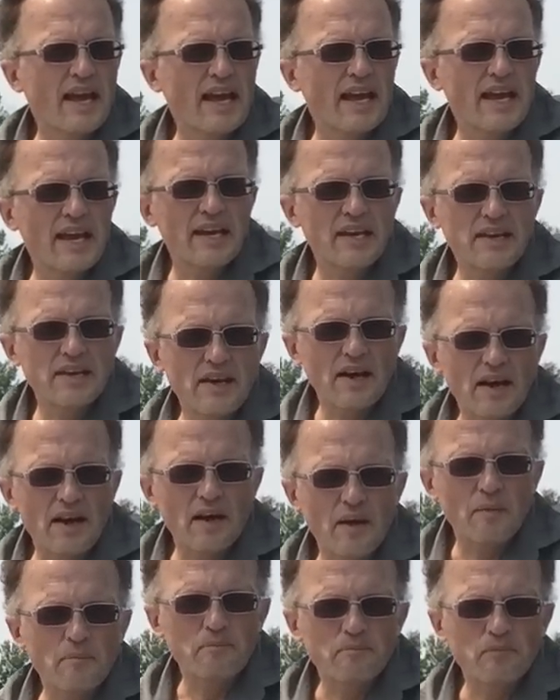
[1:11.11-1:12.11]
And
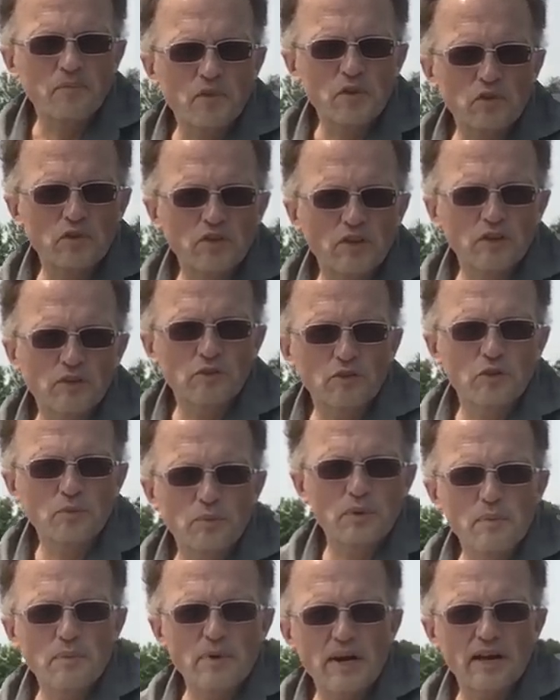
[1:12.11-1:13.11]
these things
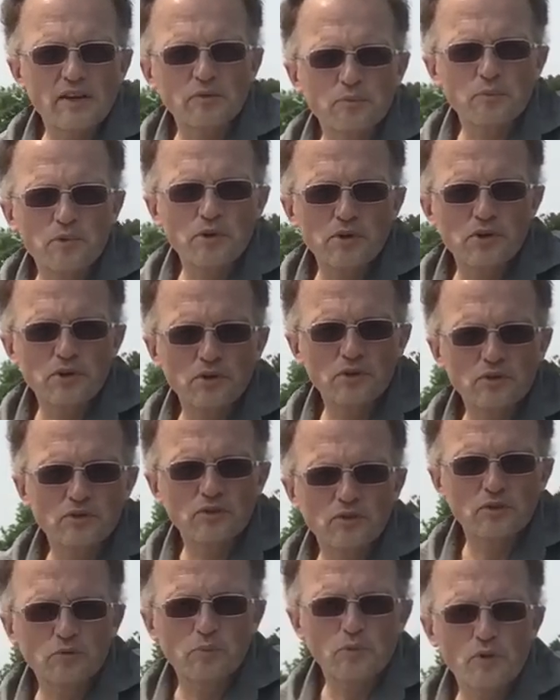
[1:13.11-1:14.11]
could be
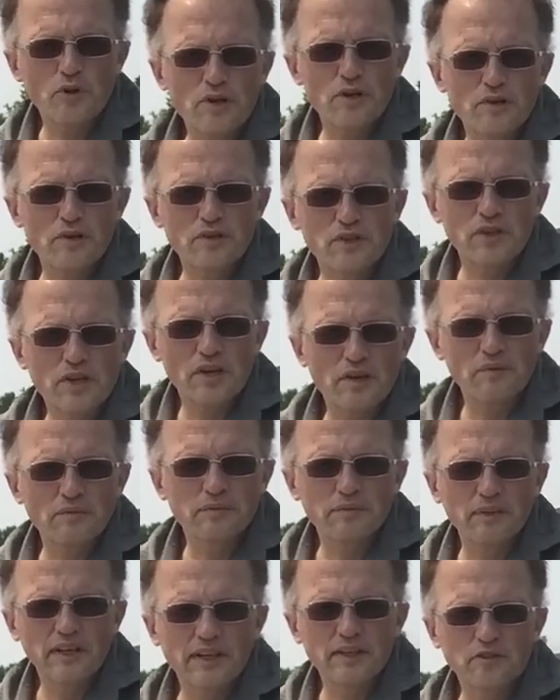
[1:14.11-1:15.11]
mass-produced, these buoyant
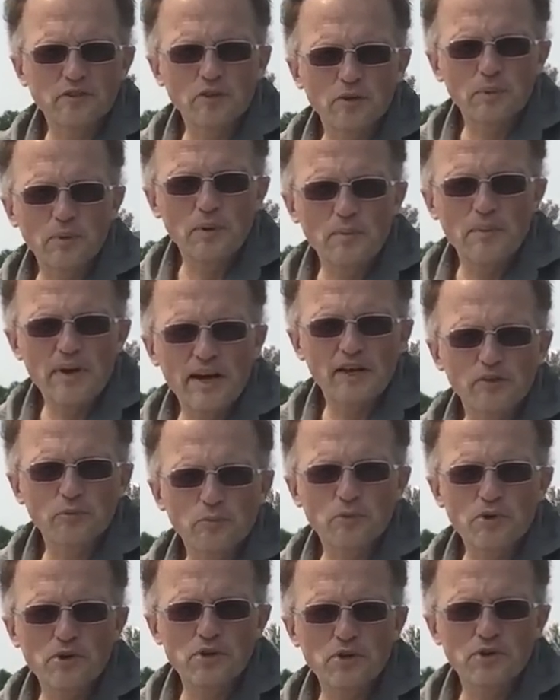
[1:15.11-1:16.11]
flakes could be
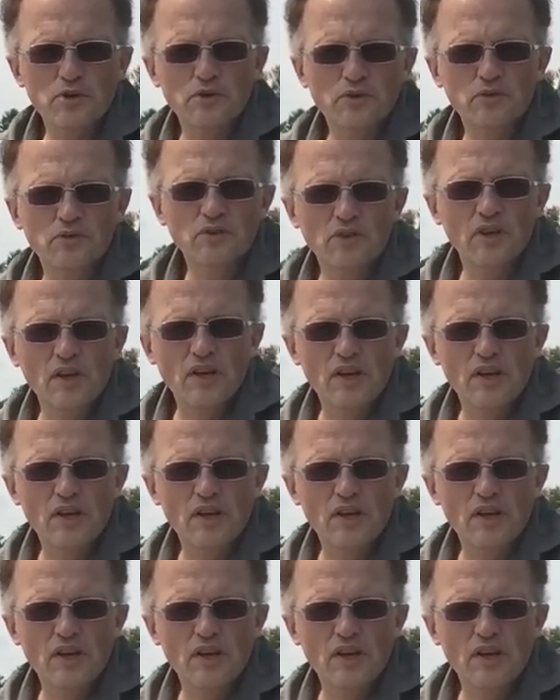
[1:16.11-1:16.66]
mass-produced.